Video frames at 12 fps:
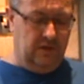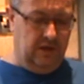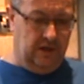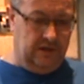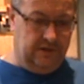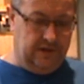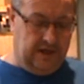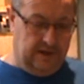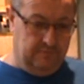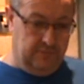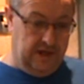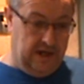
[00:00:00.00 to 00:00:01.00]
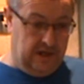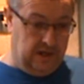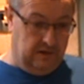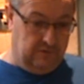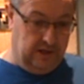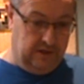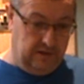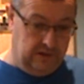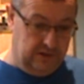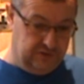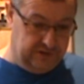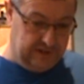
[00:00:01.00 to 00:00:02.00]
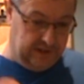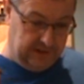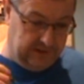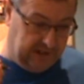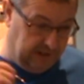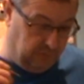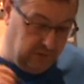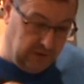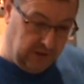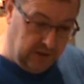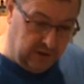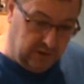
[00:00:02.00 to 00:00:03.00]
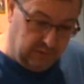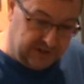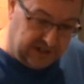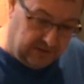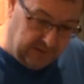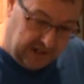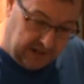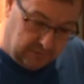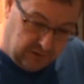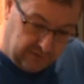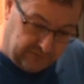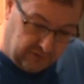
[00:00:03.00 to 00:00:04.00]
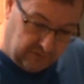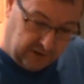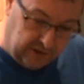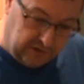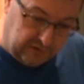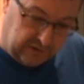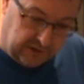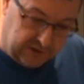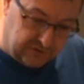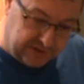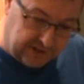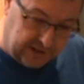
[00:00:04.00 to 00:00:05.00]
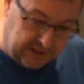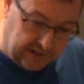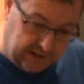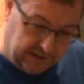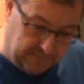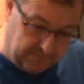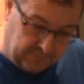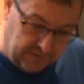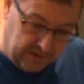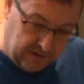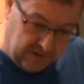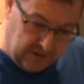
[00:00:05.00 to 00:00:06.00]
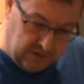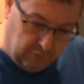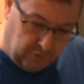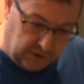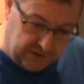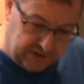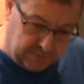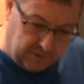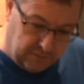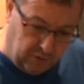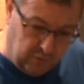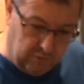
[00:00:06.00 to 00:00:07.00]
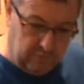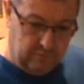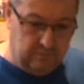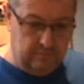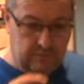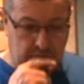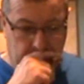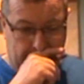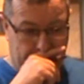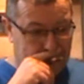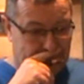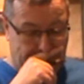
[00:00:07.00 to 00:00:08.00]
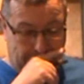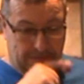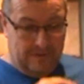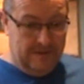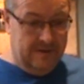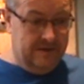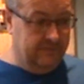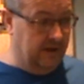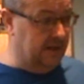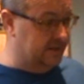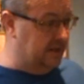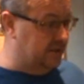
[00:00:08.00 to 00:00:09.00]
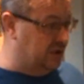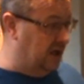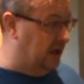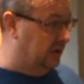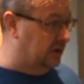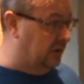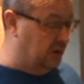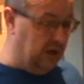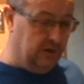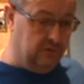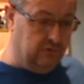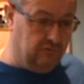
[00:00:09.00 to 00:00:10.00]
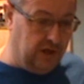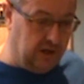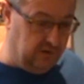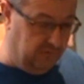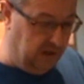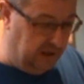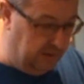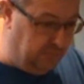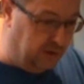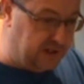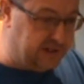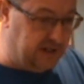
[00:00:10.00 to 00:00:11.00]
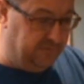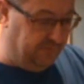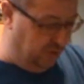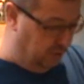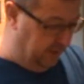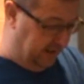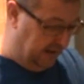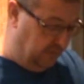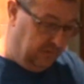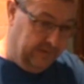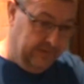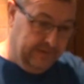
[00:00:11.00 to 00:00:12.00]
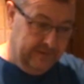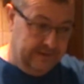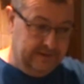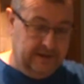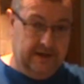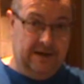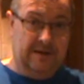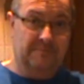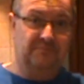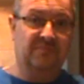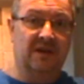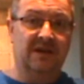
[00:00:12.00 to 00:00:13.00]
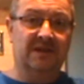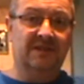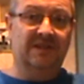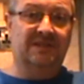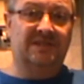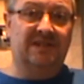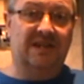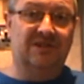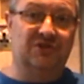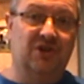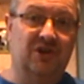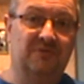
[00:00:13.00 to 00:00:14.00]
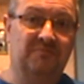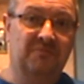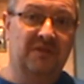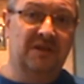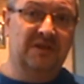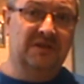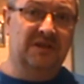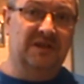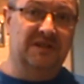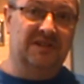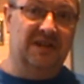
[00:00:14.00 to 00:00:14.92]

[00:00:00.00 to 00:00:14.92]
the art gallery are interested in now, who were sending me artwork through, they're interested in wanting to promote my work. So things this year are looking really positive for me now. This t-shirt, it's